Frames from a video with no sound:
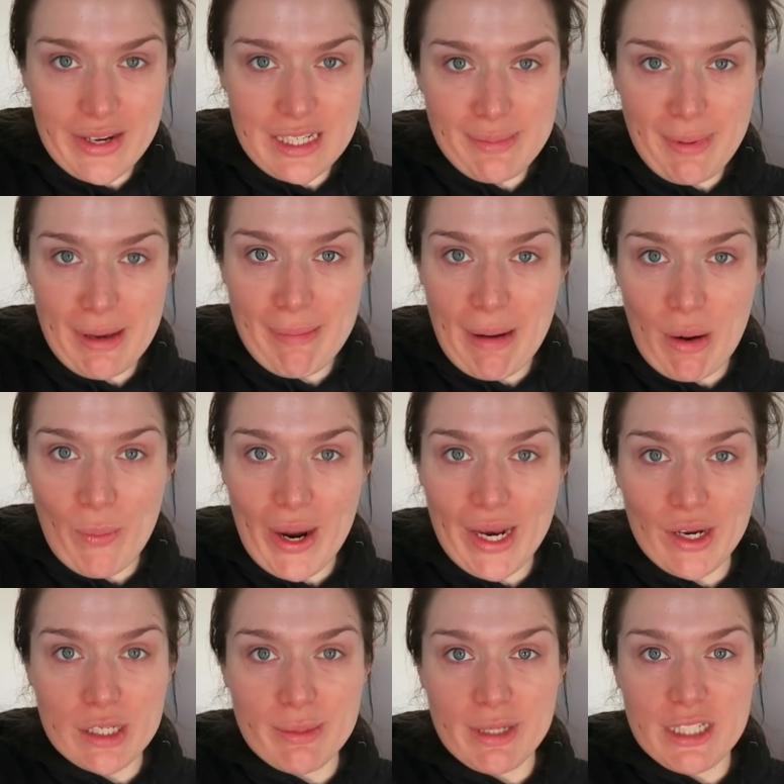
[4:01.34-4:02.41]
going to be about weight
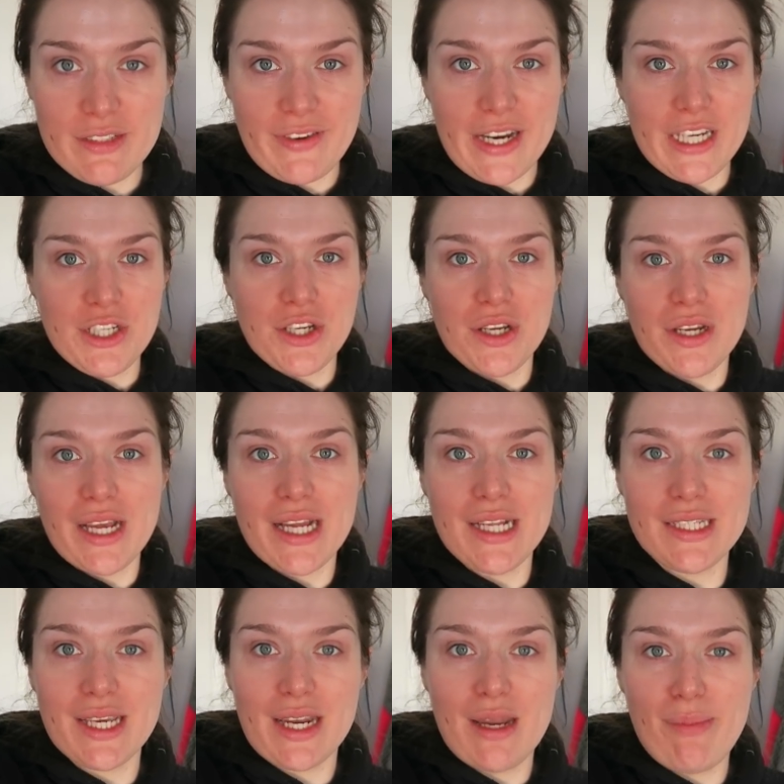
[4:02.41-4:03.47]
loss motivation.
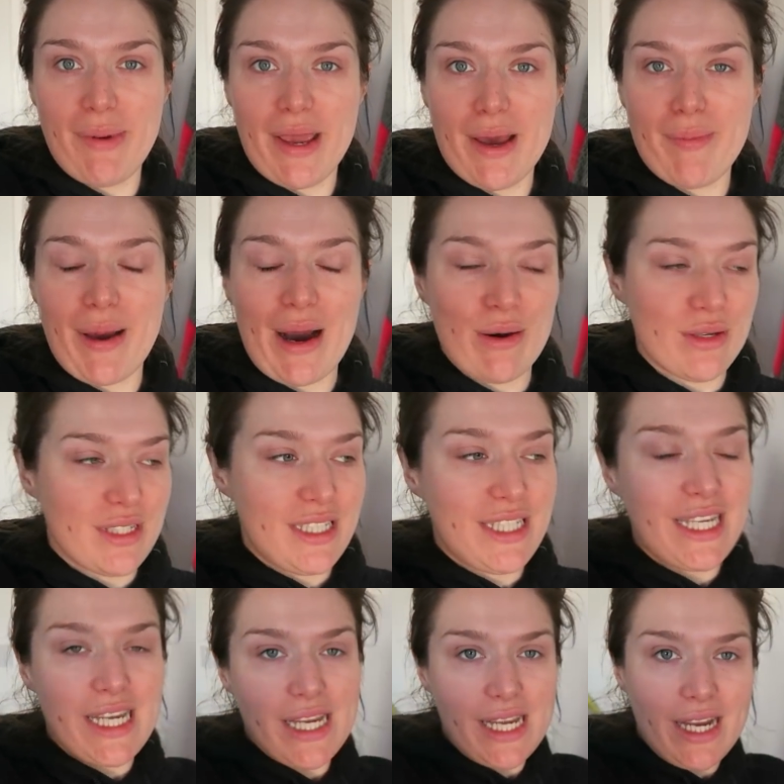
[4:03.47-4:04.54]
It's going to be about
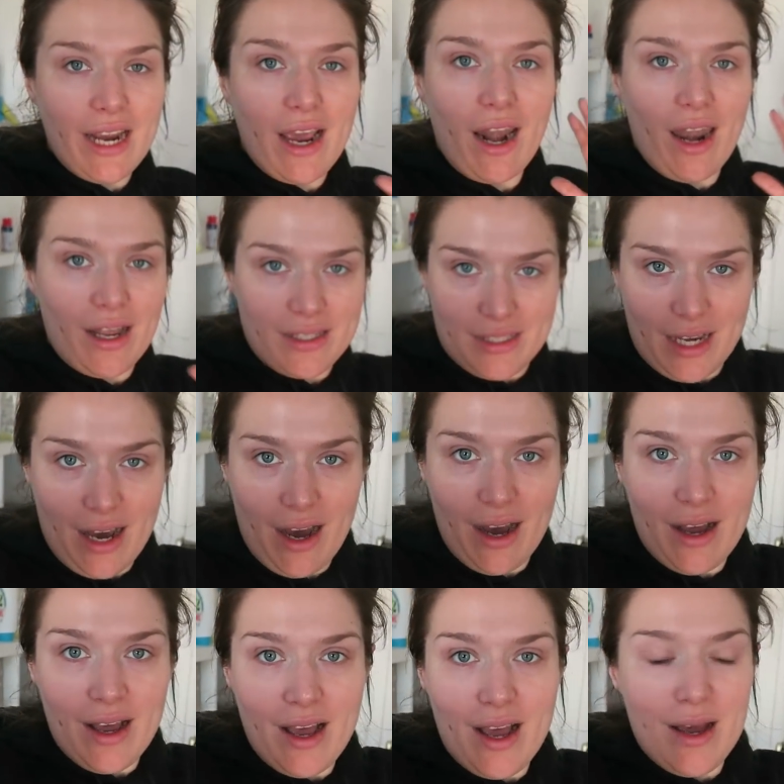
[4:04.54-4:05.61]
declutter
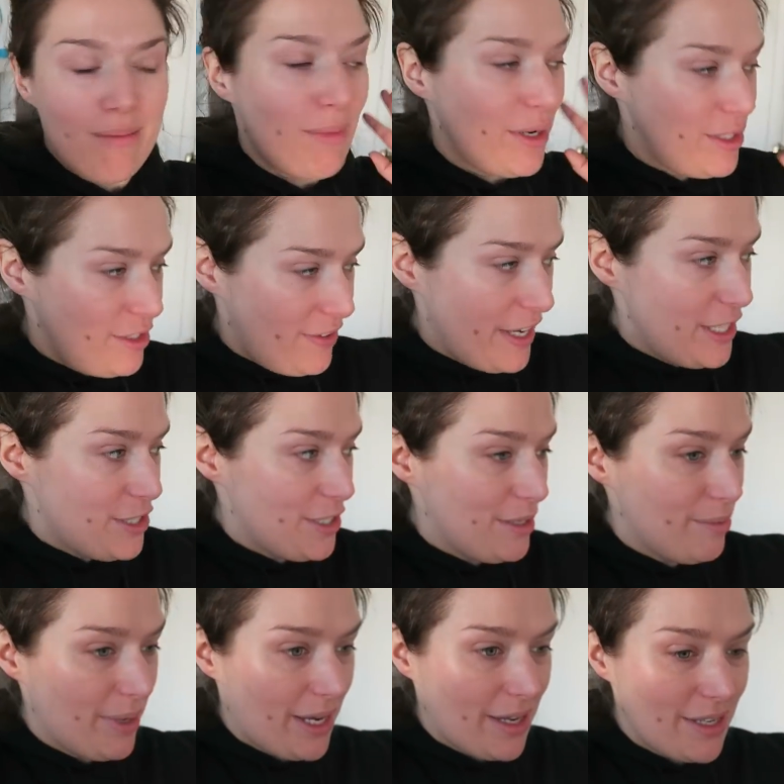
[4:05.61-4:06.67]

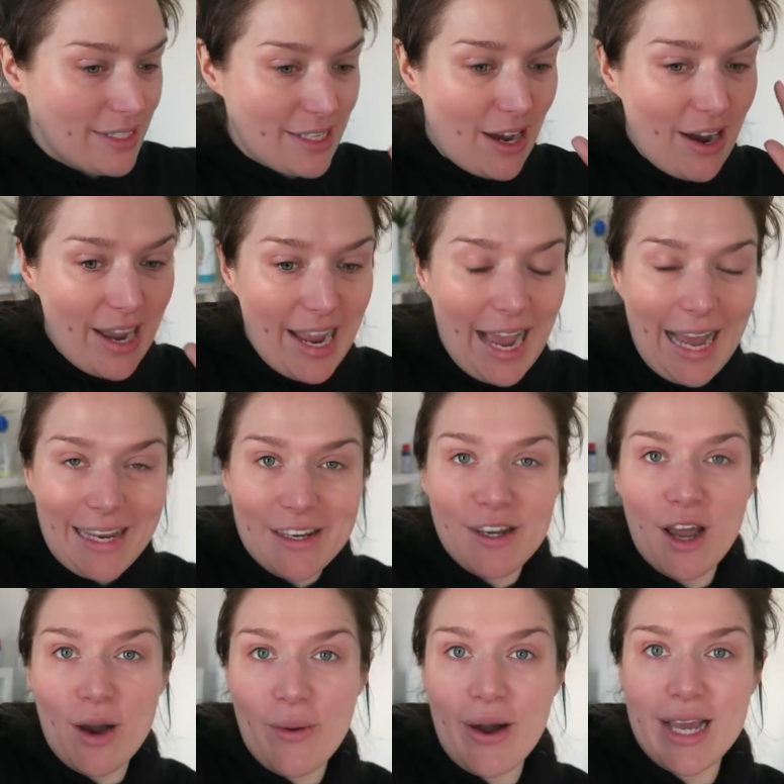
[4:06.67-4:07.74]
motivation because I had
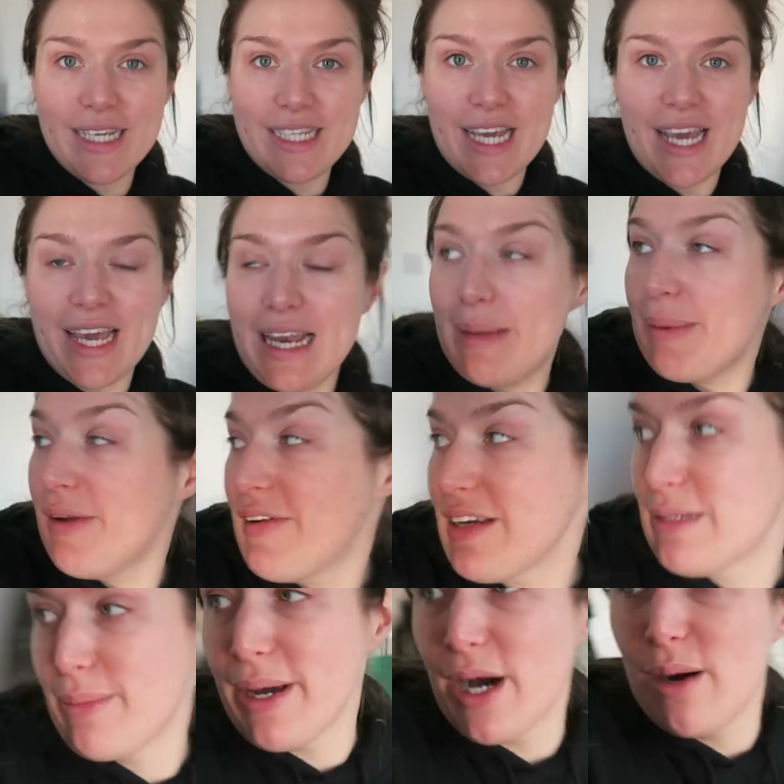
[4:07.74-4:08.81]
no idea. Let me
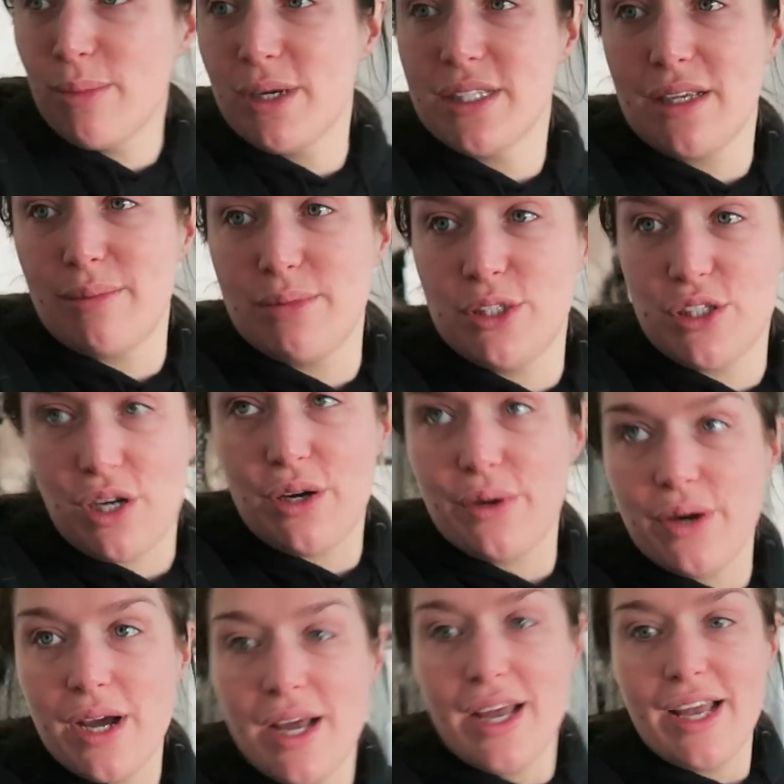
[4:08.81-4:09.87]
rest my arm because I'm
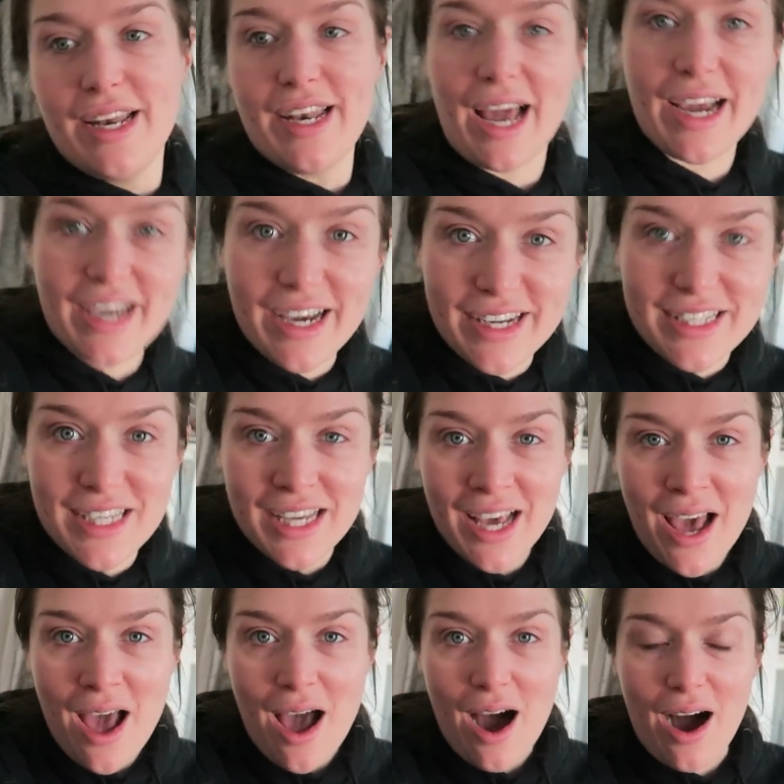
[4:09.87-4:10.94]
so knackered.
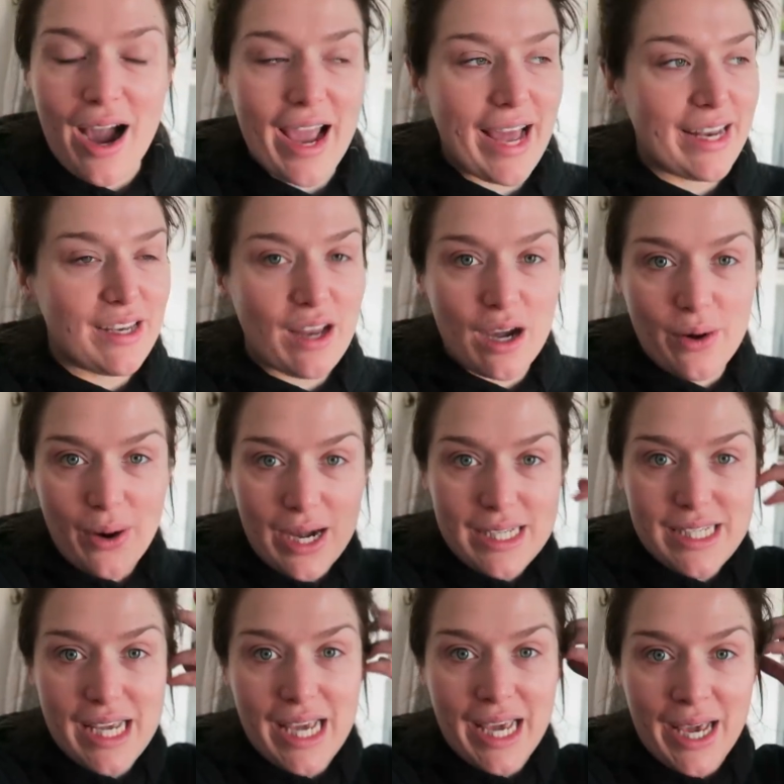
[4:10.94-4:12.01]
I had no
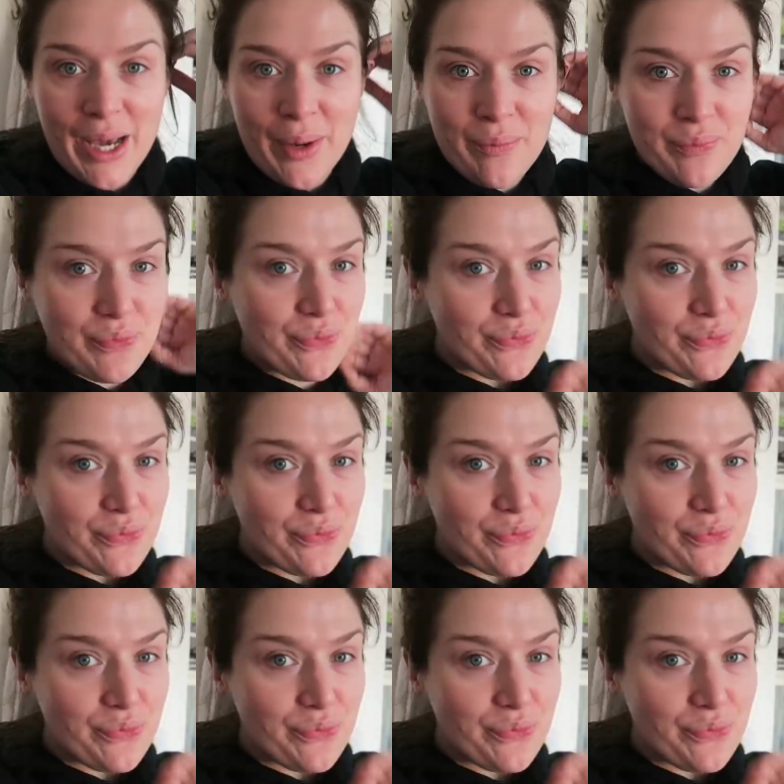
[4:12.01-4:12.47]
idea